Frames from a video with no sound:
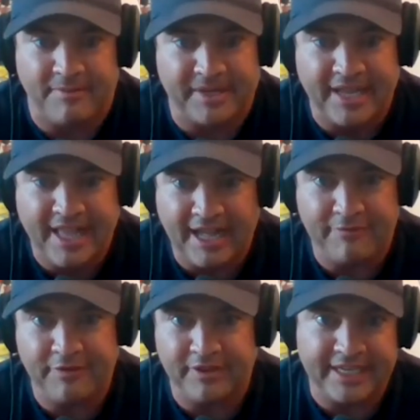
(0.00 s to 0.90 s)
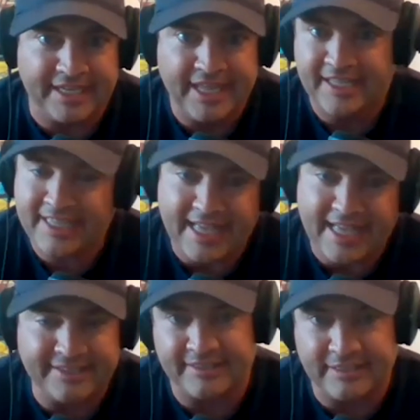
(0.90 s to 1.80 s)
I mean, I feel like
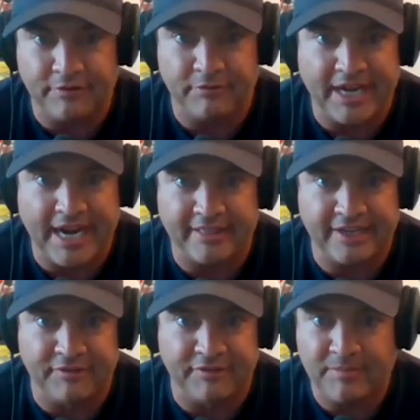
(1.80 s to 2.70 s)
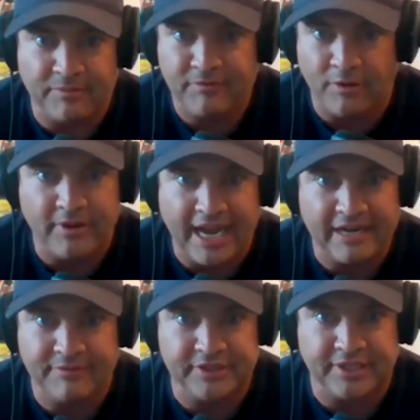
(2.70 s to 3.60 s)
yes, it's a different reality we're in, but we've all
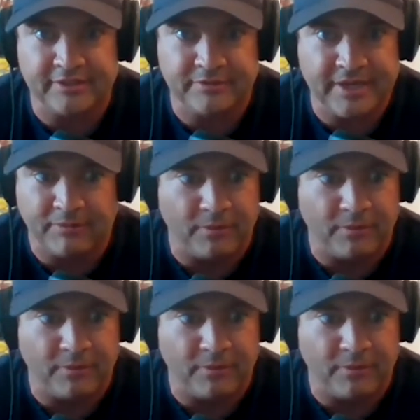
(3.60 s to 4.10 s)
kind of adjusted to it.